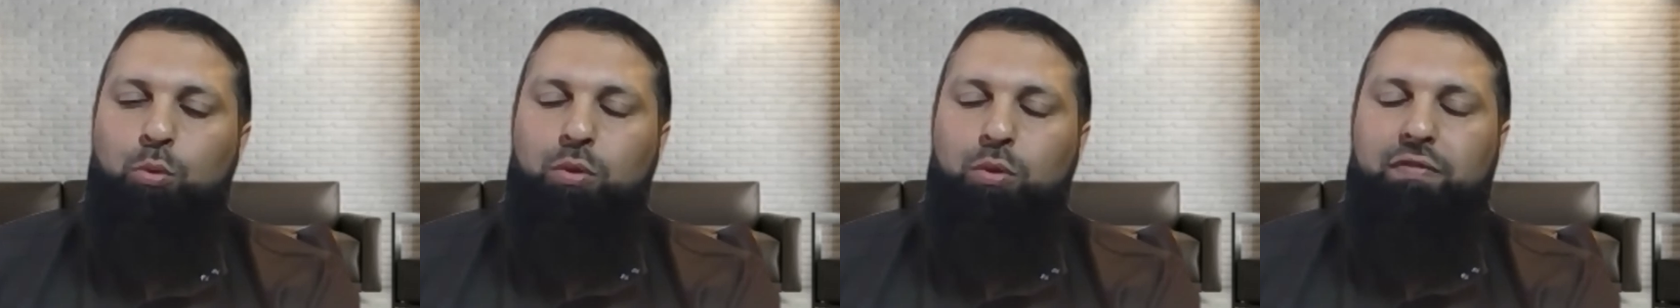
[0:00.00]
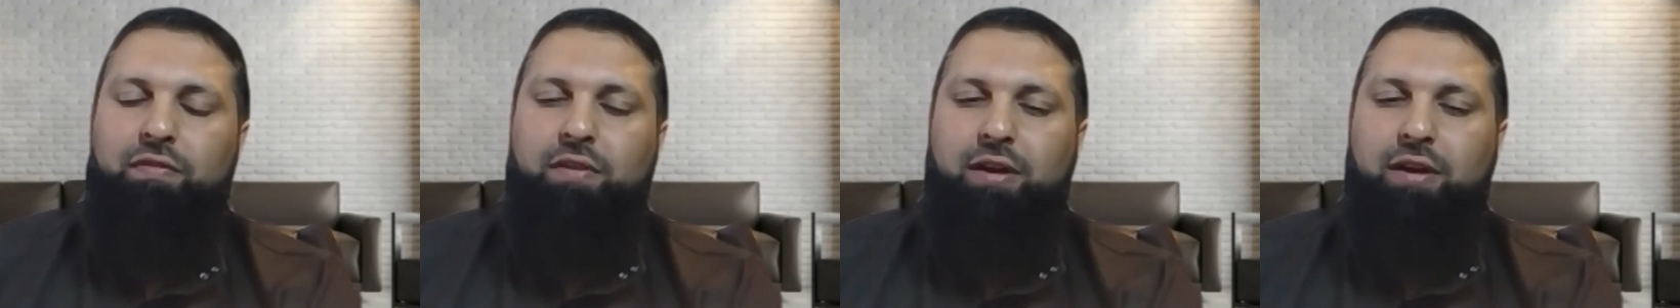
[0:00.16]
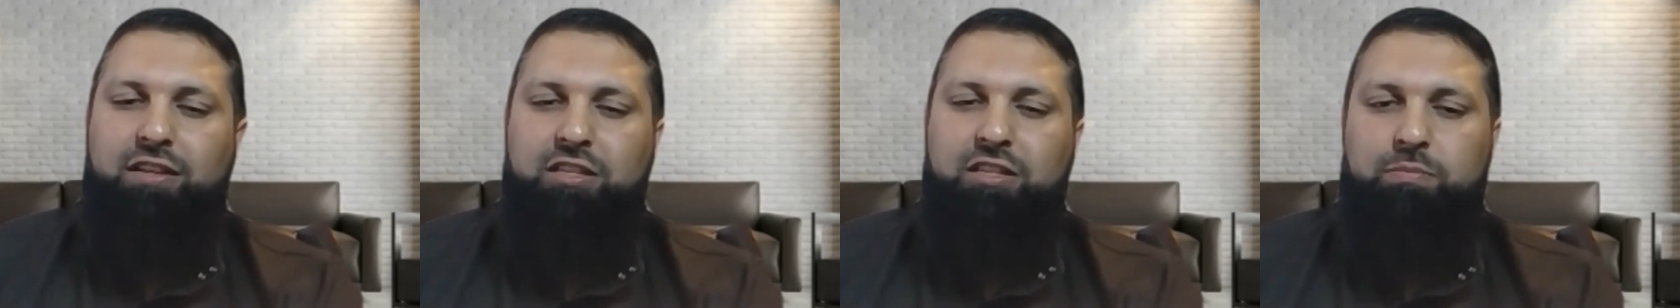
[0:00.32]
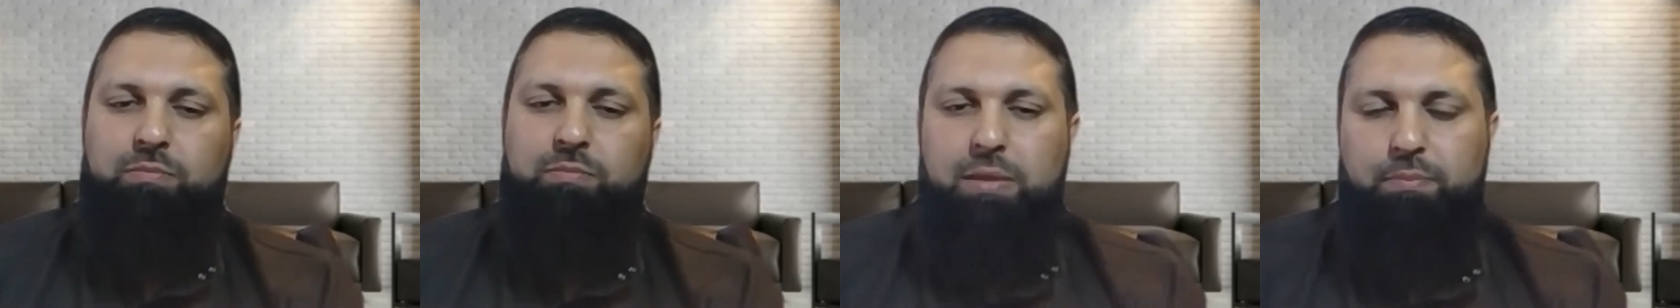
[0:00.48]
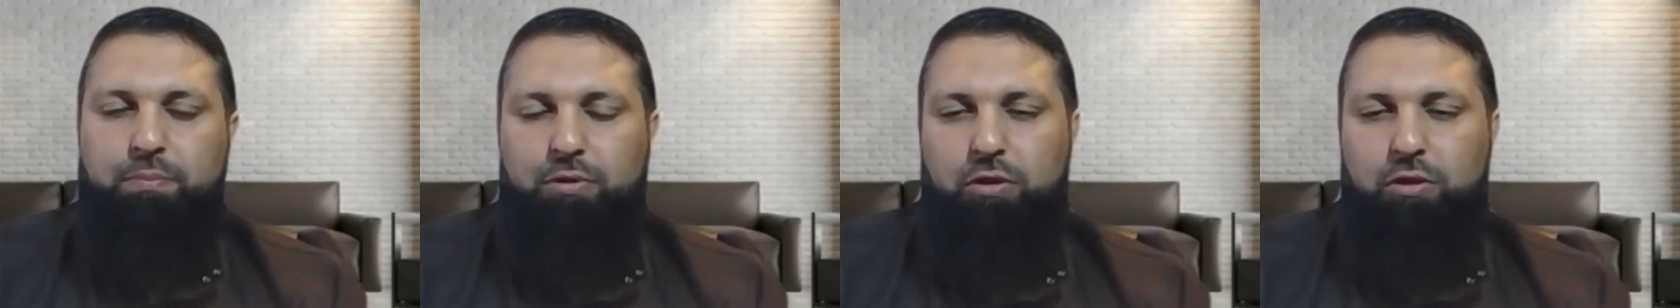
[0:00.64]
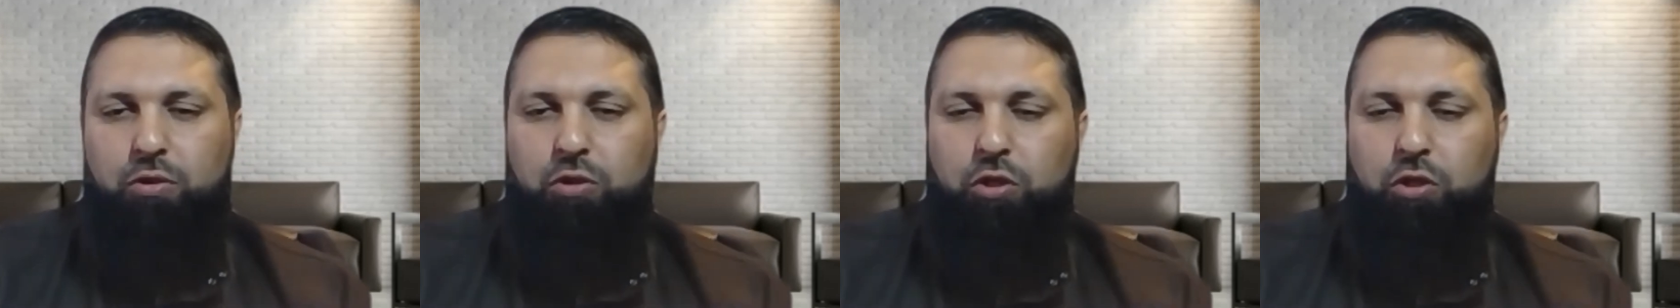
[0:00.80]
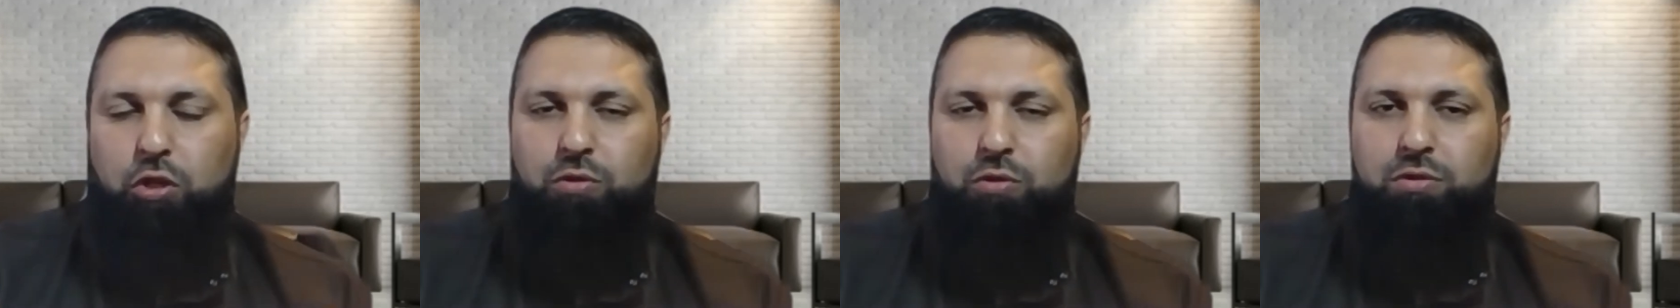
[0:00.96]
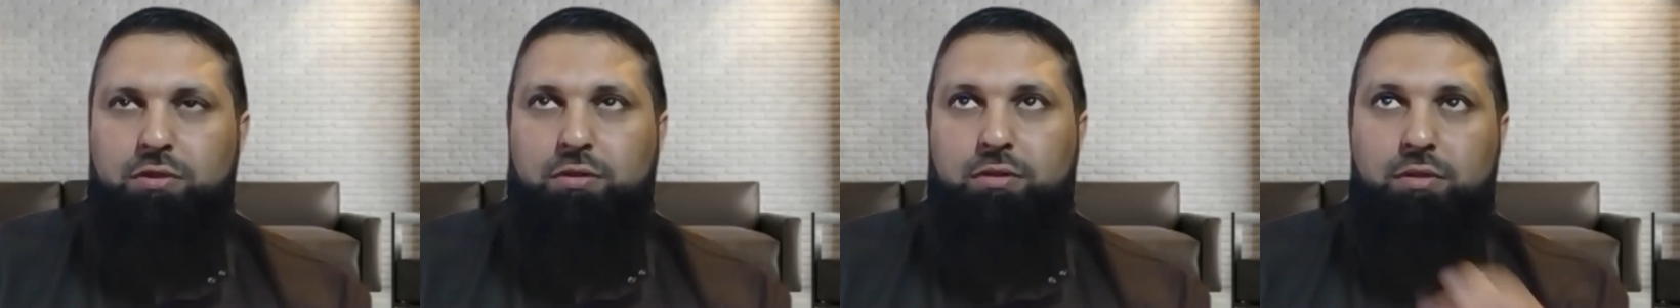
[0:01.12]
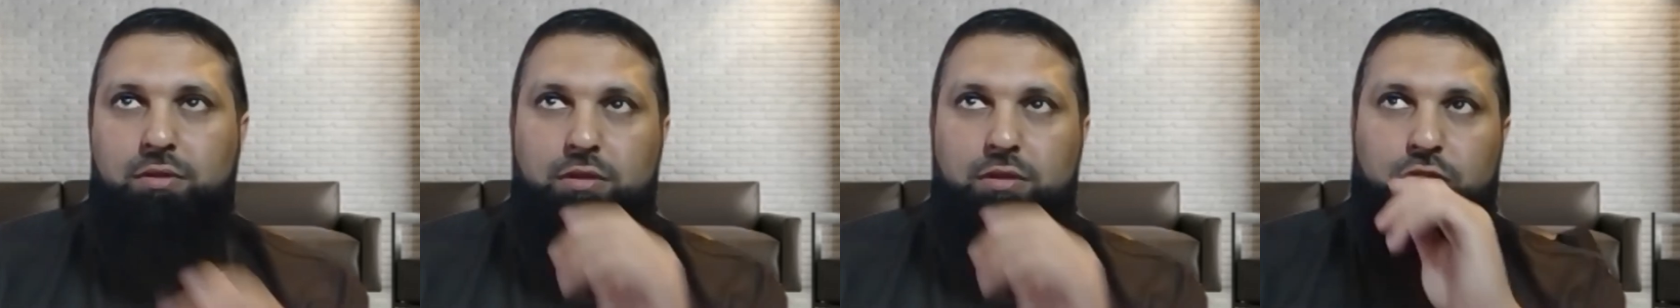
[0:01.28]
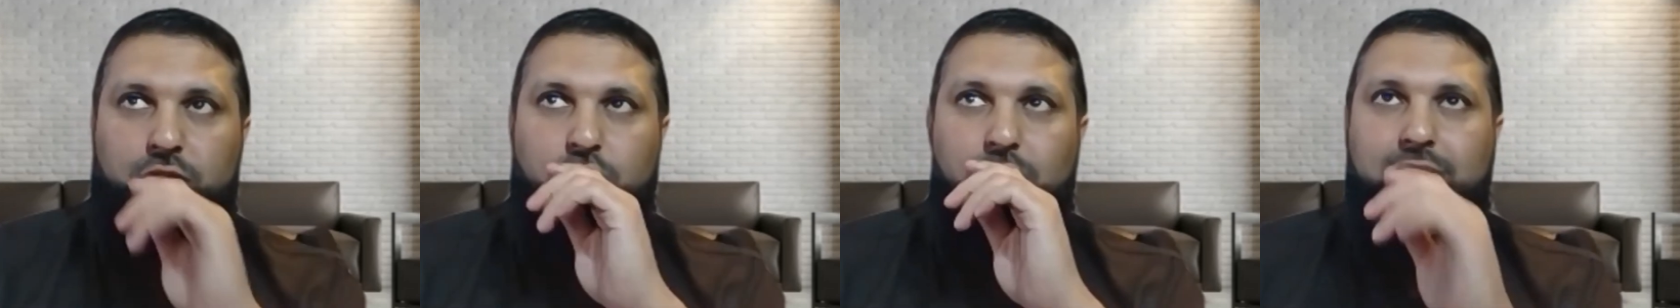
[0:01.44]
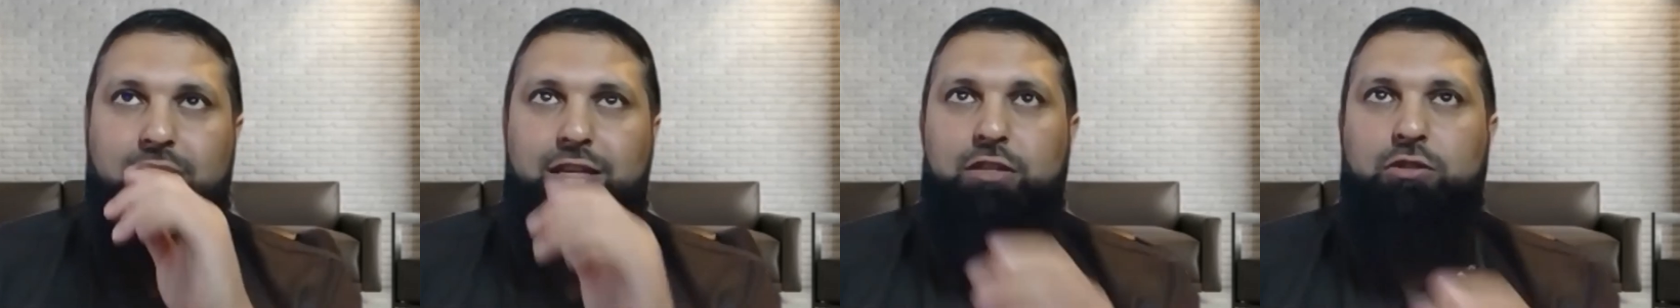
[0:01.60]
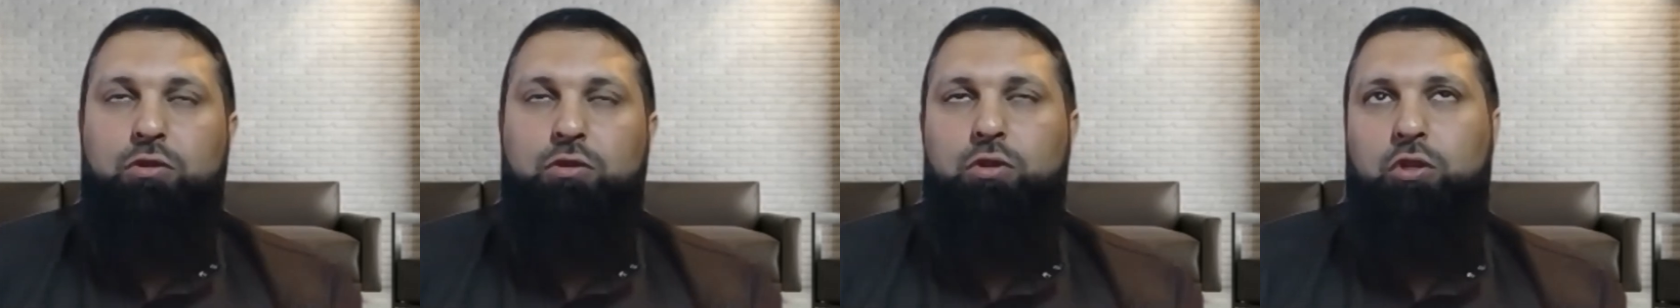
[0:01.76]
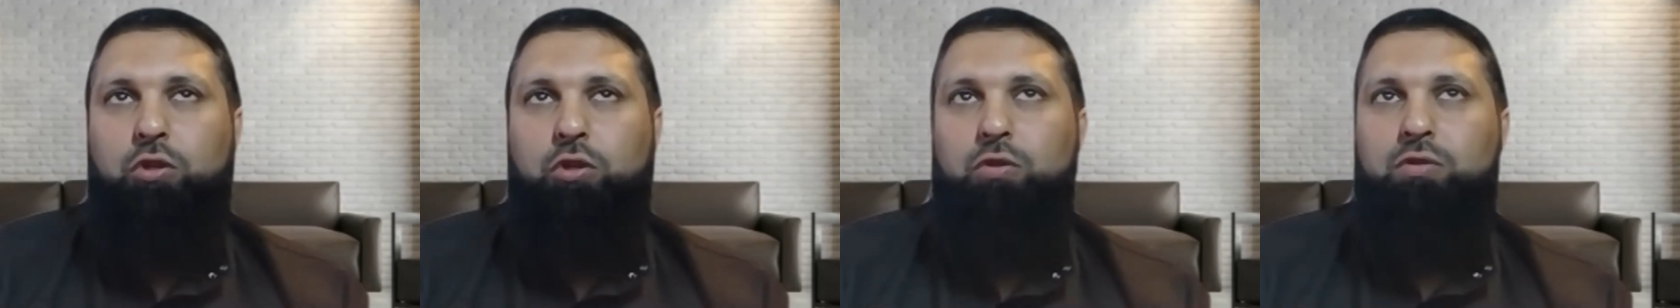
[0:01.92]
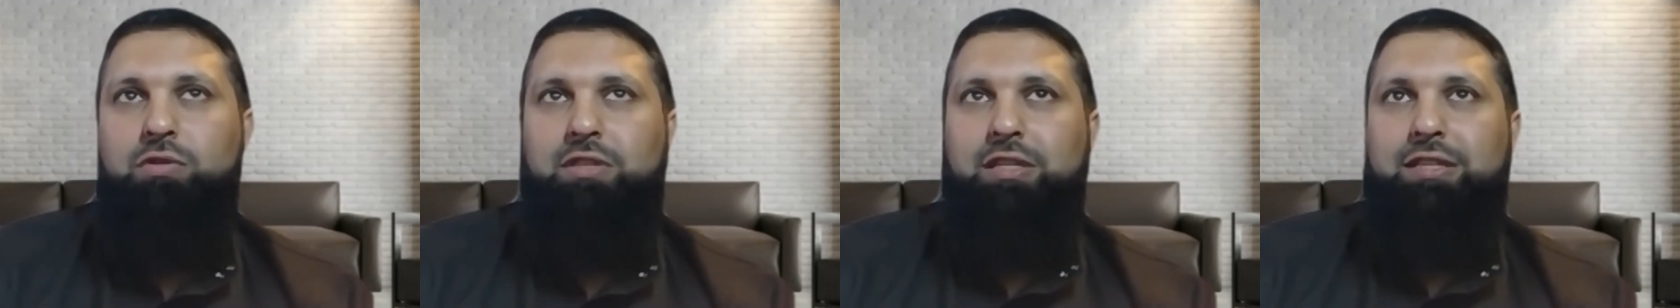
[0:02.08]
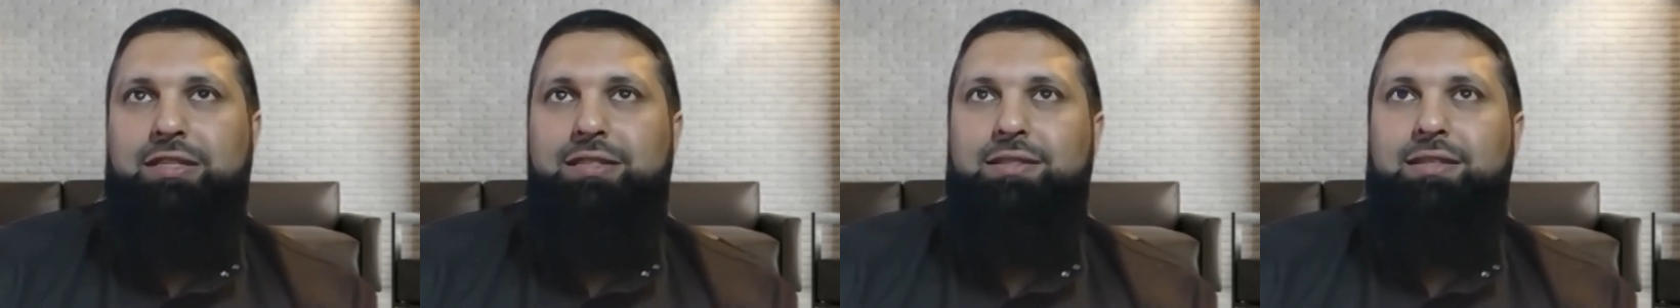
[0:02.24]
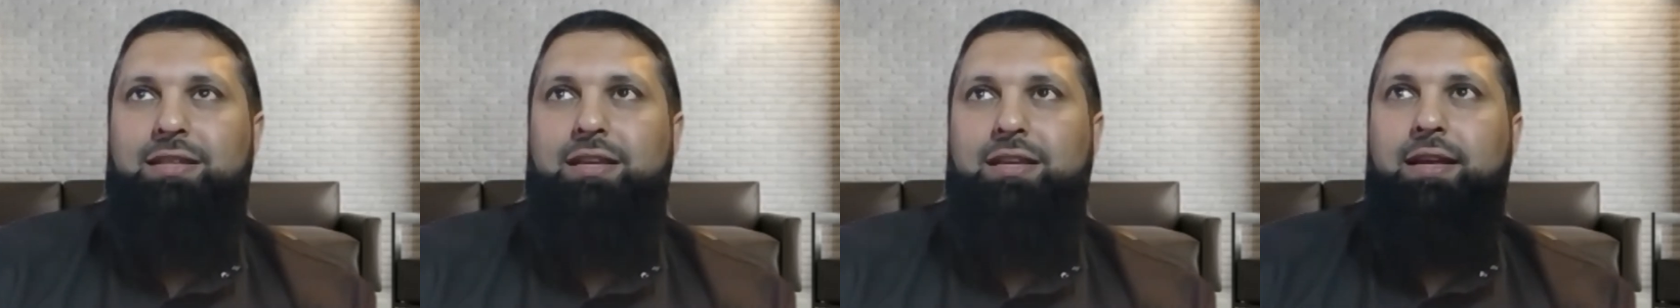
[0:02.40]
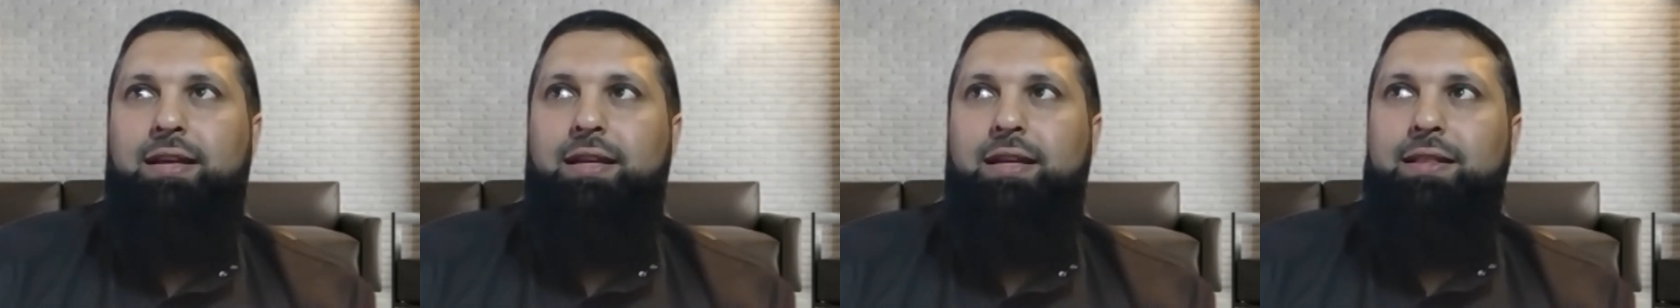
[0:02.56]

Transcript: what we find is the trainees who use this